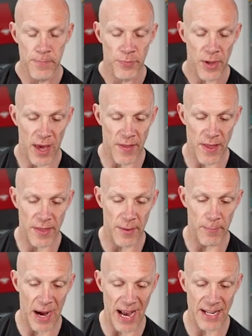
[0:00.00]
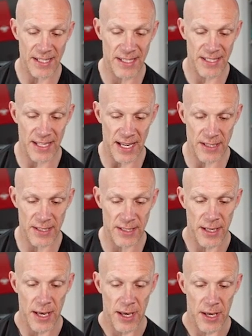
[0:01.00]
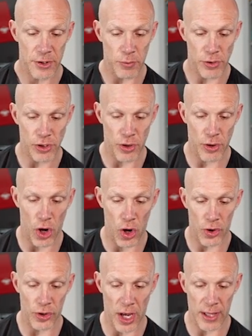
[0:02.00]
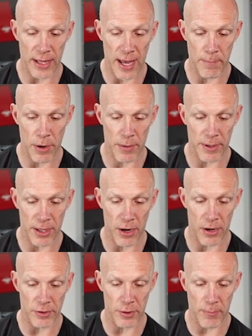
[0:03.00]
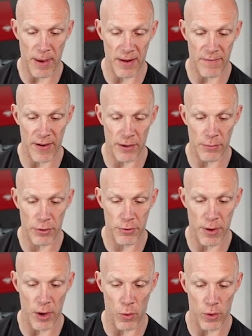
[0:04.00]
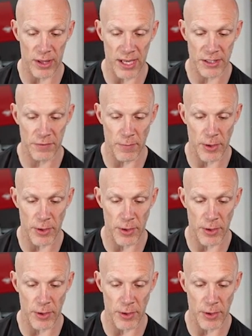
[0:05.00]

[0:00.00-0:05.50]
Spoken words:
And then the -6 is return all non-land permanent cards with mana value 3 or less from your